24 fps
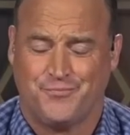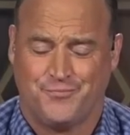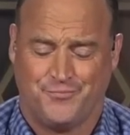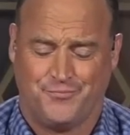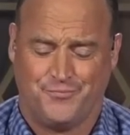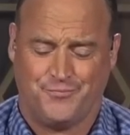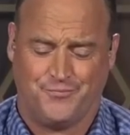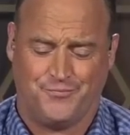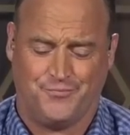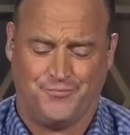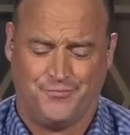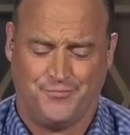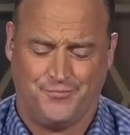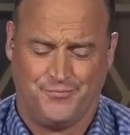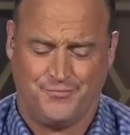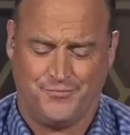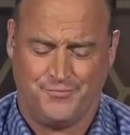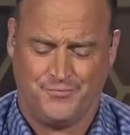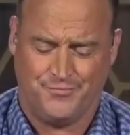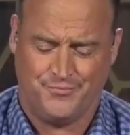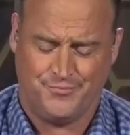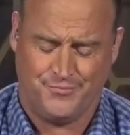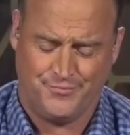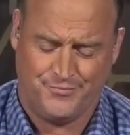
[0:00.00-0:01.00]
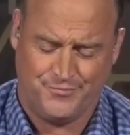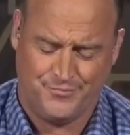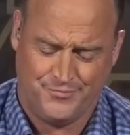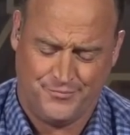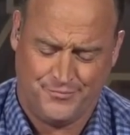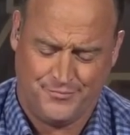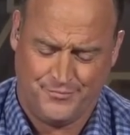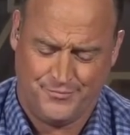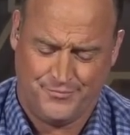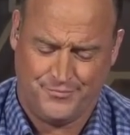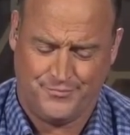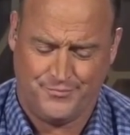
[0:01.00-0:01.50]

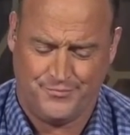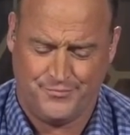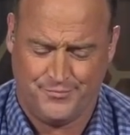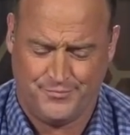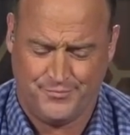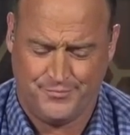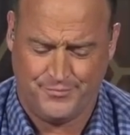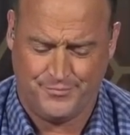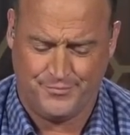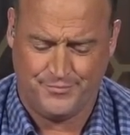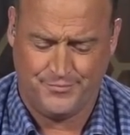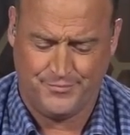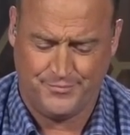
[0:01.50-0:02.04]
[no speech]